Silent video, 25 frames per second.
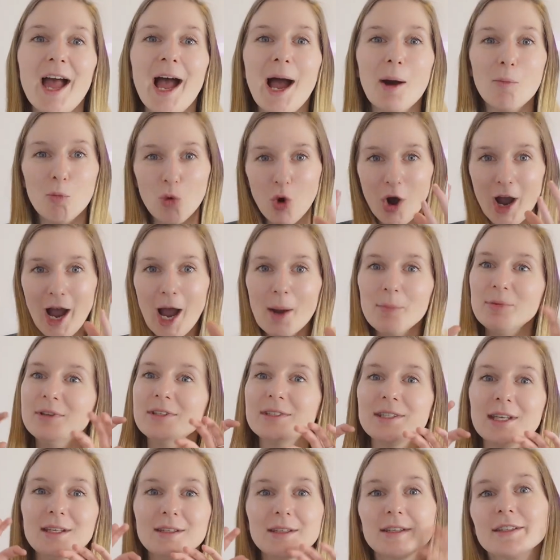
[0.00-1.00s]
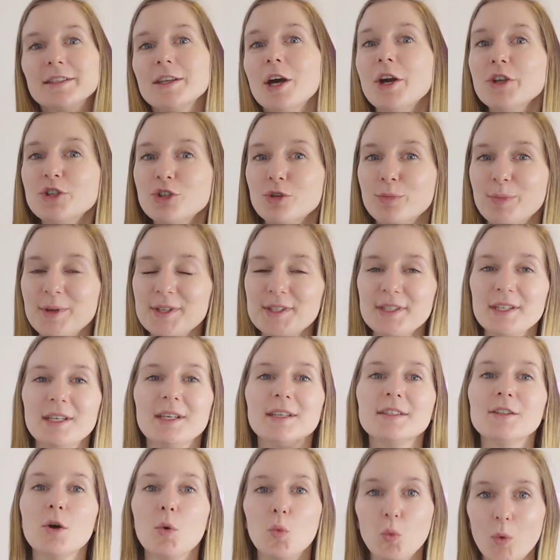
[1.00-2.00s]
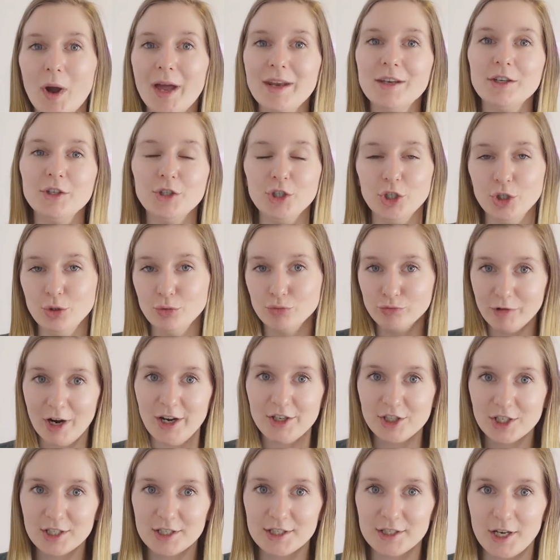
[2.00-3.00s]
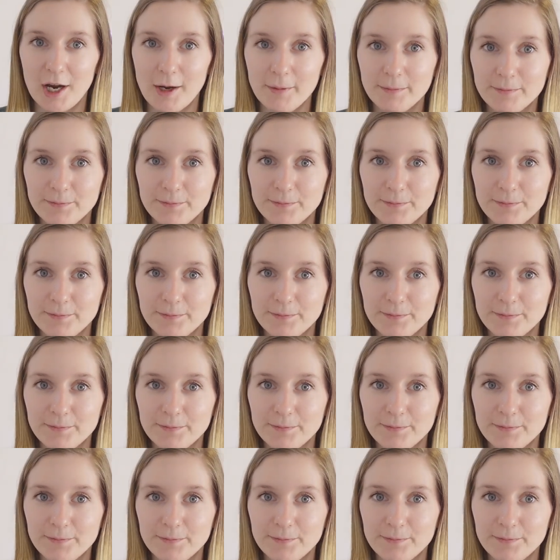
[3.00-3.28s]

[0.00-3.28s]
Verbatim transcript: and what happens inside your business when you register.